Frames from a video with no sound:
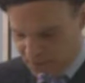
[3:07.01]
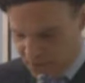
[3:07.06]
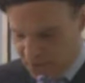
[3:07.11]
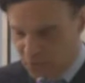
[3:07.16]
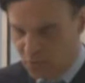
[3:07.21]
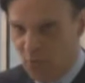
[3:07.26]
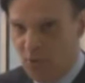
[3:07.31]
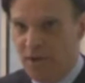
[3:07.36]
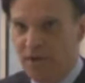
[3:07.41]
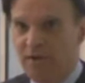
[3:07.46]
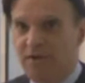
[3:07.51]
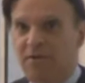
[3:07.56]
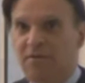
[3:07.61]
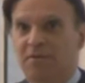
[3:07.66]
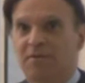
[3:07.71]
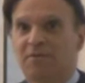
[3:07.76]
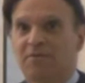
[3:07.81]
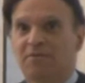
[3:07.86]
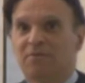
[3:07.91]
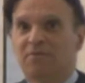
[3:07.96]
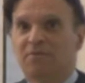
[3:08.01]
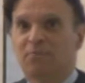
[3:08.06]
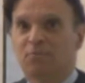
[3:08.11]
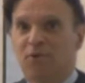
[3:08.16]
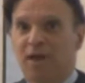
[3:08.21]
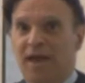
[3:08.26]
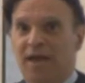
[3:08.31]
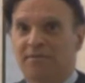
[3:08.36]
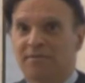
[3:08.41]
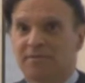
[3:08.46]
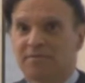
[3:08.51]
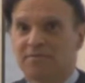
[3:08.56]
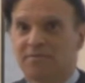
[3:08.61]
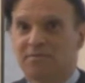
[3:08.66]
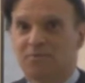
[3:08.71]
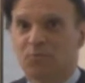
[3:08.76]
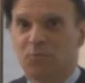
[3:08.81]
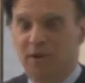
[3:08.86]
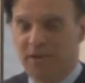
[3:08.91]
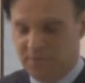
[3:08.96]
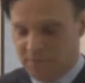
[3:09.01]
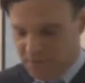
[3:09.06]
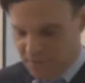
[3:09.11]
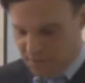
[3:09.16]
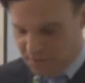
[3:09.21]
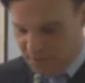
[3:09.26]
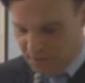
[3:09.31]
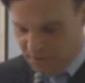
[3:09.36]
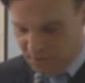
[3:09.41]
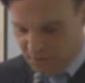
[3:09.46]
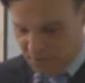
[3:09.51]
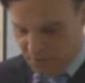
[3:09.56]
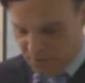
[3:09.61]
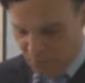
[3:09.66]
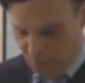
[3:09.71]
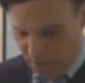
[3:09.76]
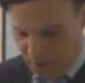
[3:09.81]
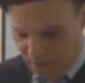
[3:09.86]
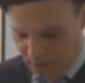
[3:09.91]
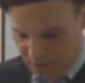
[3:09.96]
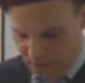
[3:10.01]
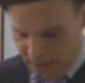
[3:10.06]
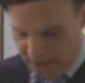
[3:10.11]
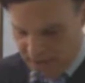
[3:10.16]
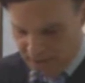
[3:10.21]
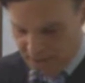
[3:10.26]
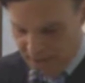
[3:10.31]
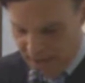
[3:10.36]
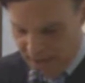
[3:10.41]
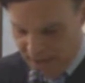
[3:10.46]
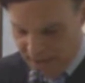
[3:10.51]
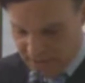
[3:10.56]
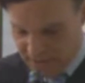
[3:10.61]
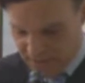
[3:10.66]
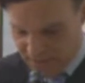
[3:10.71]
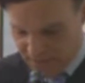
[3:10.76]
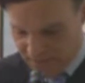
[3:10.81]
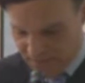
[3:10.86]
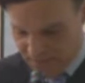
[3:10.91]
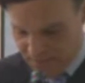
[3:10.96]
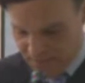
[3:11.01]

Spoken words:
a lawyer practiced in the Western District, Robert H. Jackson.